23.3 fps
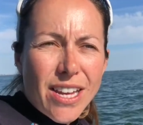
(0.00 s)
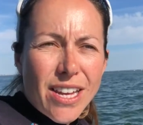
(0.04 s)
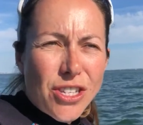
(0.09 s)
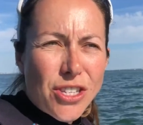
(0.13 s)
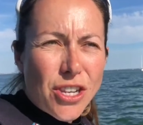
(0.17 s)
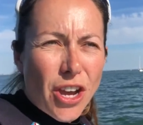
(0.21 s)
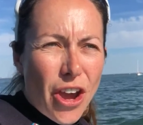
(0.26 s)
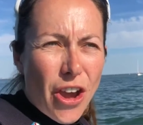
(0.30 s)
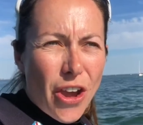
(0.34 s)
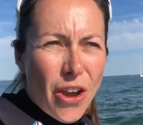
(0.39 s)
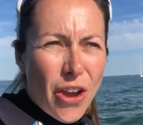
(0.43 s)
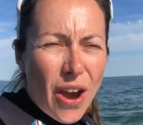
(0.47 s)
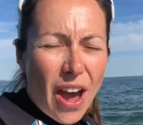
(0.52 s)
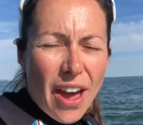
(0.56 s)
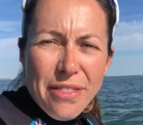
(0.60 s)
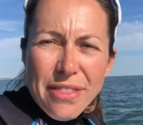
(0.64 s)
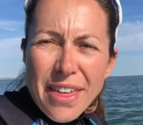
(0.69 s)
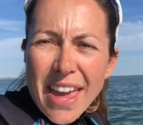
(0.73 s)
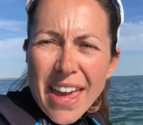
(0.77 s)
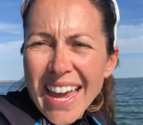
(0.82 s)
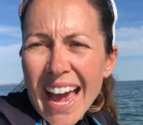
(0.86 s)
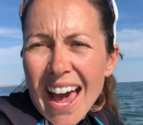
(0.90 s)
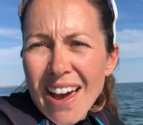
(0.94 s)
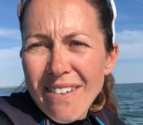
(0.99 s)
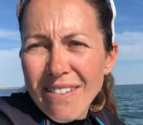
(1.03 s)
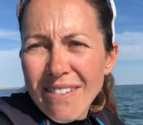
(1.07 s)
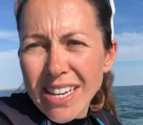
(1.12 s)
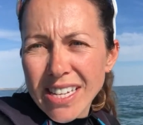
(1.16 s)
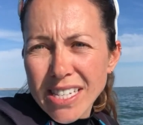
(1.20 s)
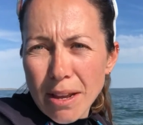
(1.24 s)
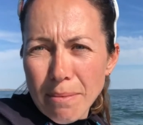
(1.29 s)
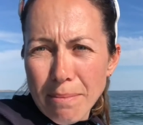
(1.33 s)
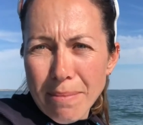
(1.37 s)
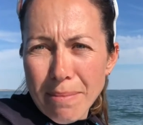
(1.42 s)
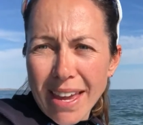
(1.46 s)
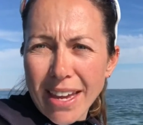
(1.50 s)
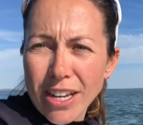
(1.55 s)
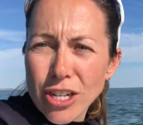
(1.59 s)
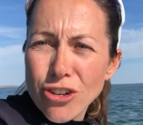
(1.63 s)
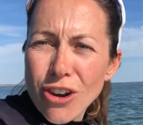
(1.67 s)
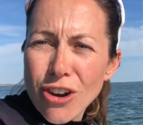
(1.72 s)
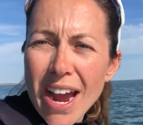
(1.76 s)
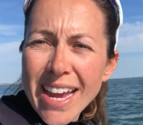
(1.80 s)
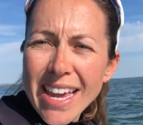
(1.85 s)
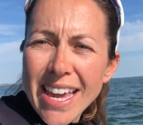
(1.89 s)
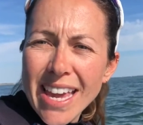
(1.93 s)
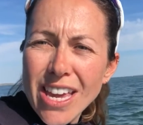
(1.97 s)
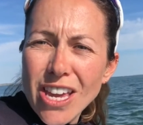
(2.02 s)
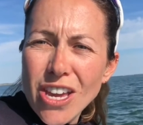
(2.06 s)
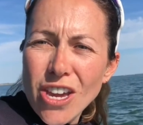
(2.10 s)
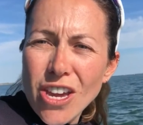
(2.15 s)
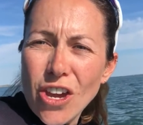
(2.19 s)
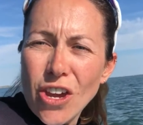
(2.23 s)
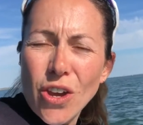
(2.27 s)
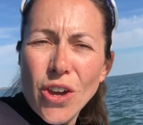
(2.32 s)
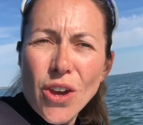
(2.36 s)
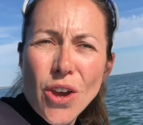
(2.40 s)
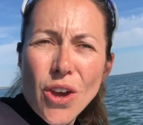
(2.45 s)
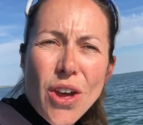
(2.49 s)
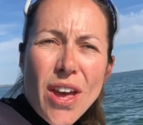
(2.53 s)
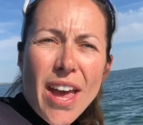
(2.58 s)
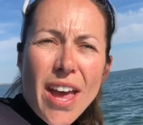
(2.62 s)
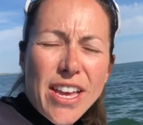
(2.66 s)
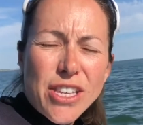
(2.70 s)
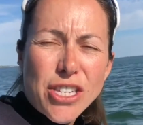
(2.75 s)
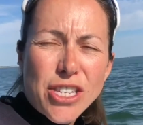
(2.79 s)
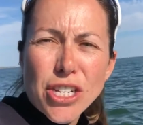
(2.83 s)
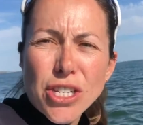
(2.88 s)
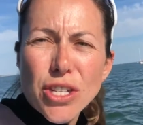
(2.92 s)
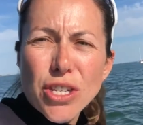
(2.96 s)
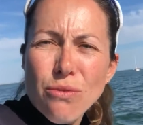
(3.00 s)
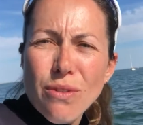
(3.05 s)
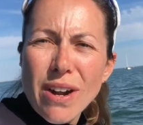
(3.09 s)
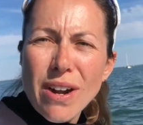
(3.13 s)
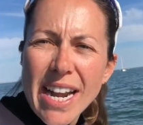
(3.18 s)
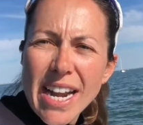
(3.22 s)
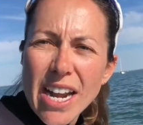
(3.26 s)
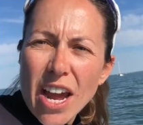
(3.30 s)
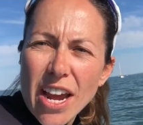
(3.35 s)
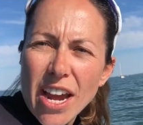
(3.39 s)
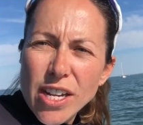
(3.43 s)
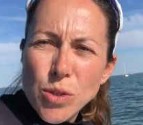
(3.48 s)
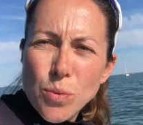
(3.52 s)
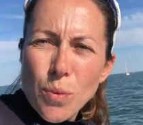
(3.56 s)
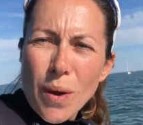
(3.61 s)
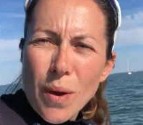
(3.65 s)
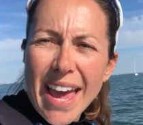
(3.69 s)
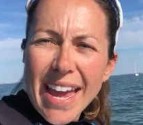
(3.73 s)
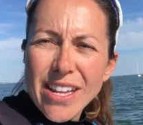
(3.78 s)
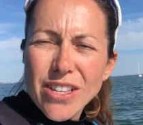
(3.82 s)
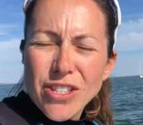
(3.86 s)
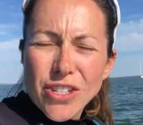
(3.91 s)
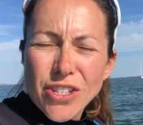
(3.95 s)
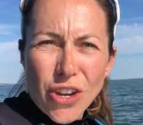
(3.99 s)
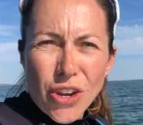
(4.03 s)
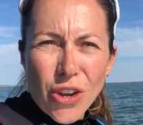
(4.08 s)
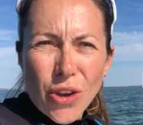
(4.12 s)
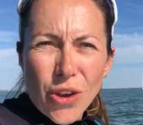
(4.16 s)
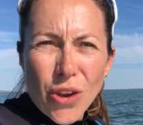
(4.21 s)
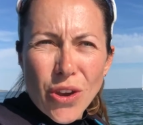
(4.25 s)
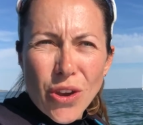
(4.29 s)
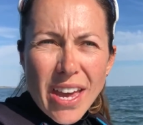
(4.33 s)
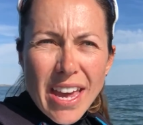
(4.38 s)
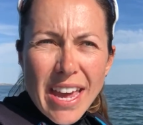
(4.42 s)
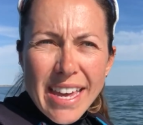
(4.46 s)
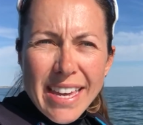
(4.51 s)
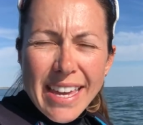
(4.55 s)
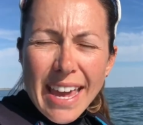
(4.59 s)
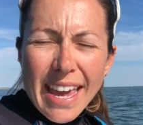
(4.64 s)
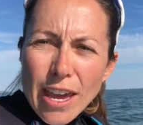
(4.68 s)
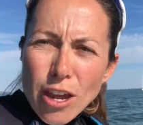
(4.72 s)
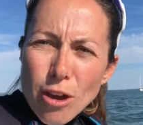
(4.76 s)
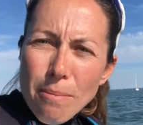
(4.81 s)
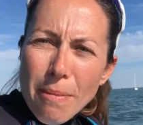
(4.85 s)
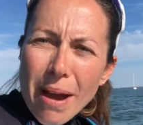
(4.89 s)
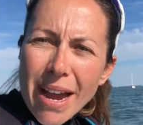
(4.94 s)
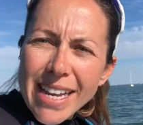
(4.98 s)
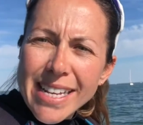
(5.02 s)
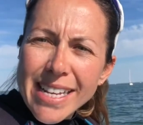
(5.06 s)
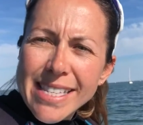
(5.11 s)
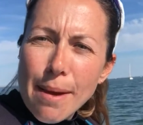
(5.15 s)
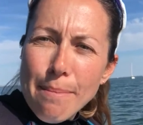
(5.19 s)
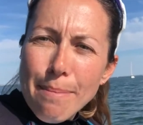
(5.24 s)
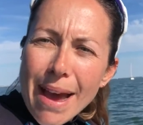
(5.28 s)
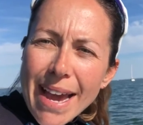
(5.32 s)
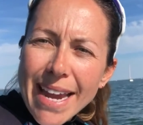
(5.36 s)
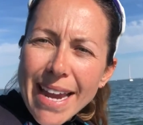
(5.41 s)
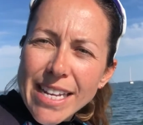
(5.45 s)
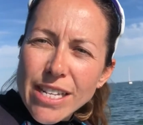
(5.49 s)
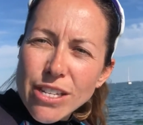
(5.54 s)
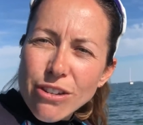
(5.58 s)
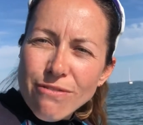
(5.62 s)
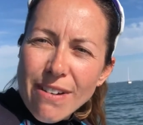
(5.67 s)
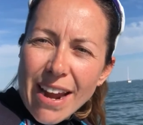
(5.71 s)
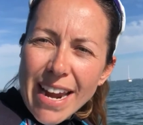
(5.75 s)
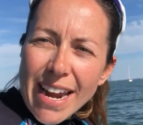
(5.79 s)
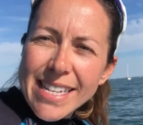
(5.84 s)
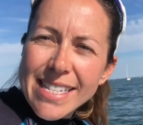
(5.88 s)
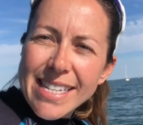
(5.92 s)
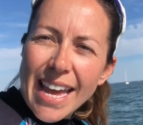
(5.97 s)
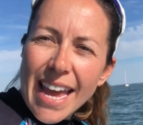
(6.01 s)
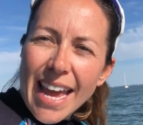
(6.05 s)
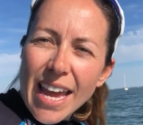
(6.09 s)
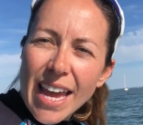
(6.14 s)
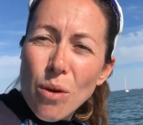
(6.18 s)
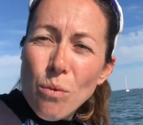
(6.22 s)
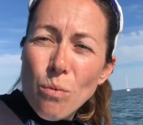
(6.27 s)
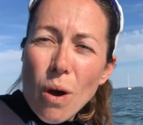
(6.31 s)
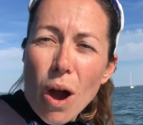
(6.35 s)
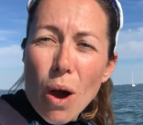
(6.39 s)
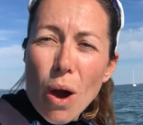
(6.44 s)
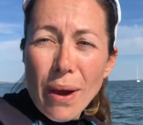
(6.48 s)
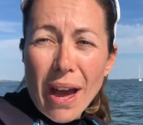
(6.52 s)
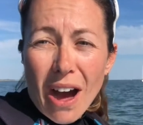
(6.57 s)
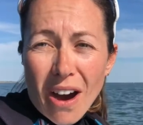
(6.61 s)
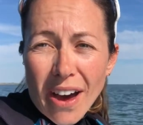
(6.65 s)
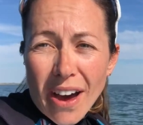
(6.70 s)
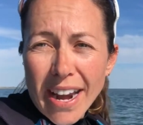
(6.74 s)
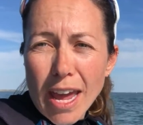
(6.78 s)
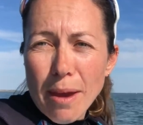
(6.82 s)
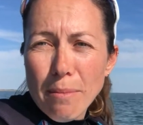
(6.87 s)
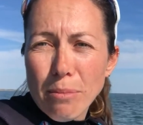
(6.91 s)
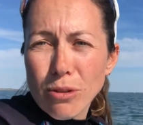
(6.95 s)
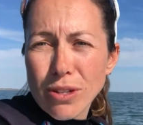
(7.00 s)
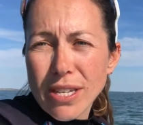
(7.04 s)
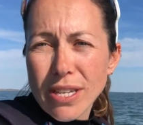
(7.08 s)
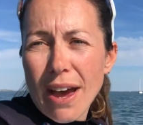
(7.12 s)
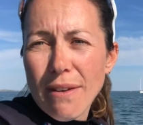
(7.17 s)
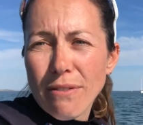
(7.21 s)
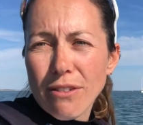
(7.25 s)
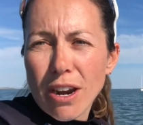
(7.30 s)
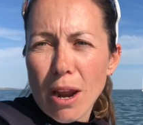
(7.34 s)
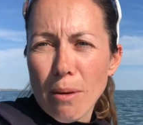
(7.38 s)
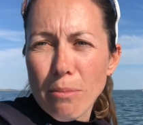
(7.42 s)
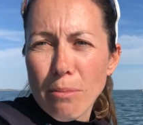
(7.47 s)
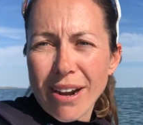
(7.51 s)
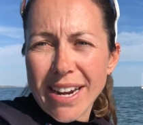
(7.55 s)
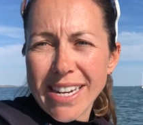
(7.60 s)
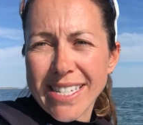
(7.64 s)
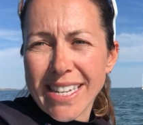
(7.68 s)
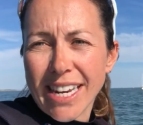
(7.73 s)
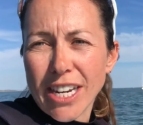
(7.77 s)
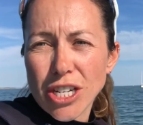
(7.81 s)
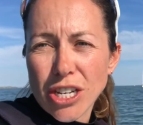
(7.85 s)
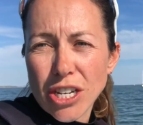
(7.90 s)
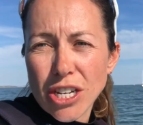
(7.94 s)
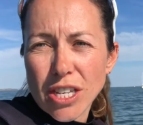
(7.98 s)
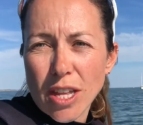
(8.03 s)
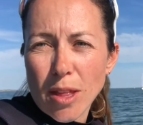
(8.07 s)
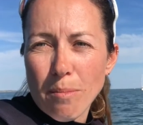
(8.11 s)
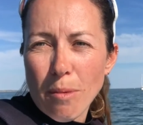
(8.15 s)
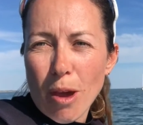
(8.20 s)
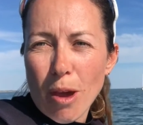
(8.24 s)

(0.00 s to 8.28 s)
So I think having something tracking you is just a really nice way to get your mindset back into racing while we aren't able to have club racing just at